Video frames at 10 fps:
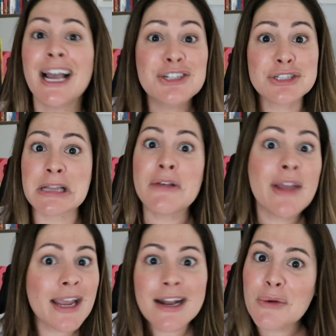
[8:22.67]
I just love
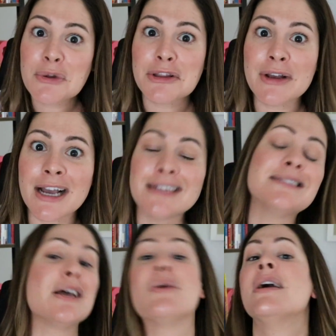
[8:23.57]
hanging out with you
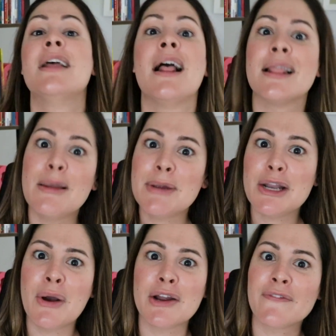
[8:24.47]
guys, so let me
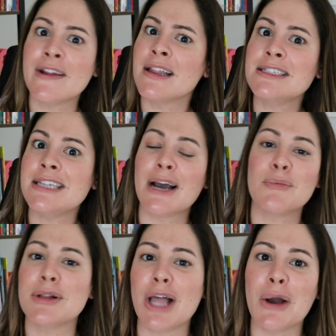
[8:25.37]
know how you're feeling
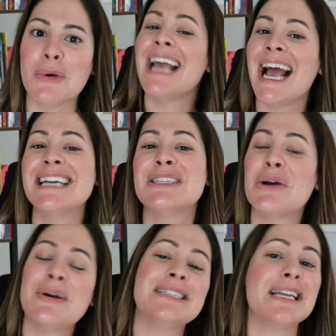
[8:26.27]
down below. As
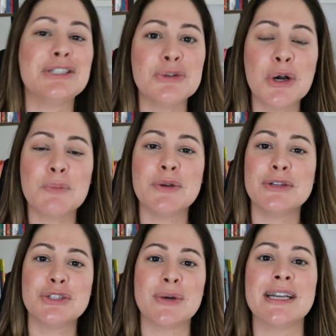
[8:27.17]
always, I do hope you
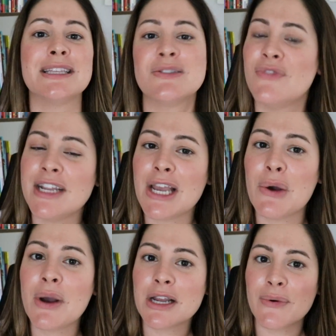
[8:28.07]
enjoyed this
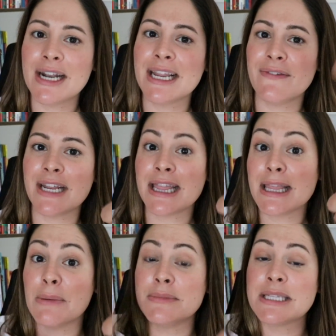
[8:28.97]
video. Go ahead and give it a
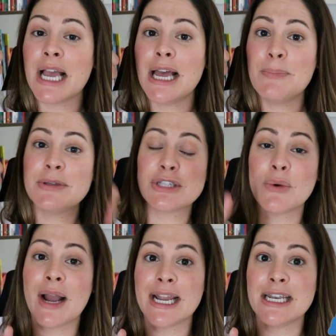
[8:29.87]
thumbs up
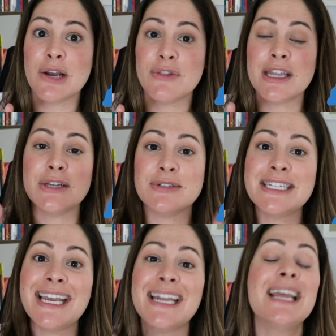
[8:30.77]
so I know that you
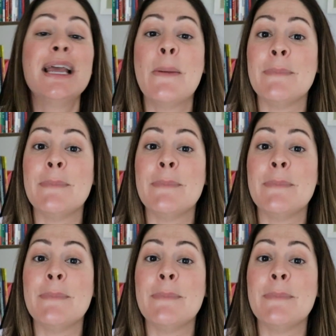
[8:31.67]
did.